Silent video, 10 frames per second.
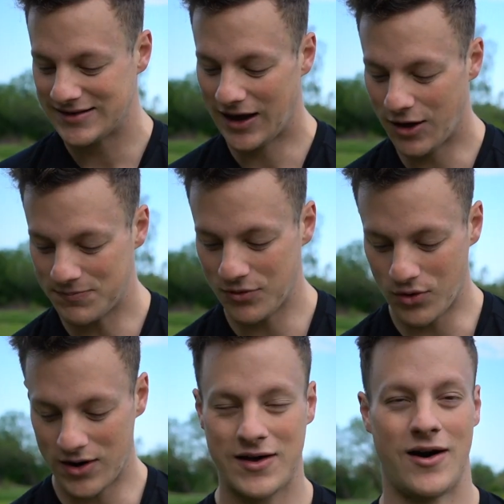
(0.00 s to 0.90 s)
to help you
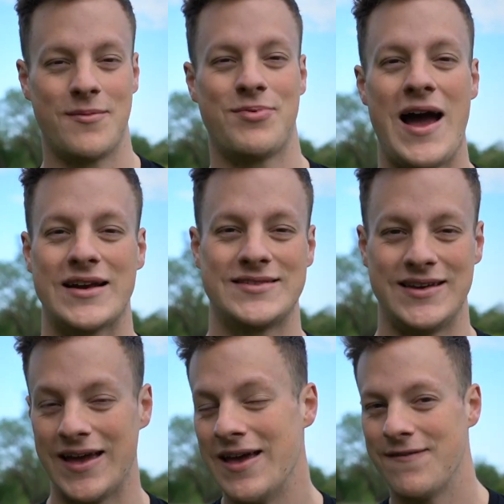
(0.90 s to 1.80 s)
work on
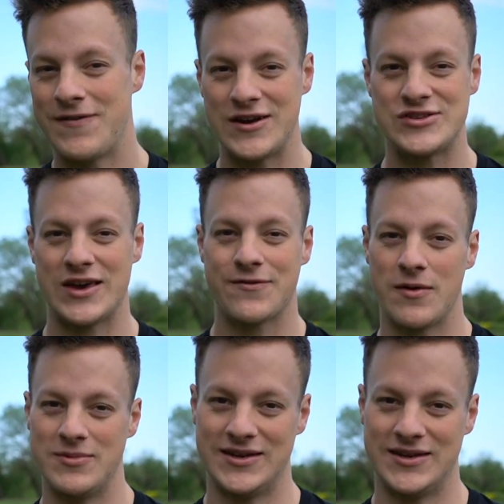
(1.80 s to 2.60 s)
practicing finishing from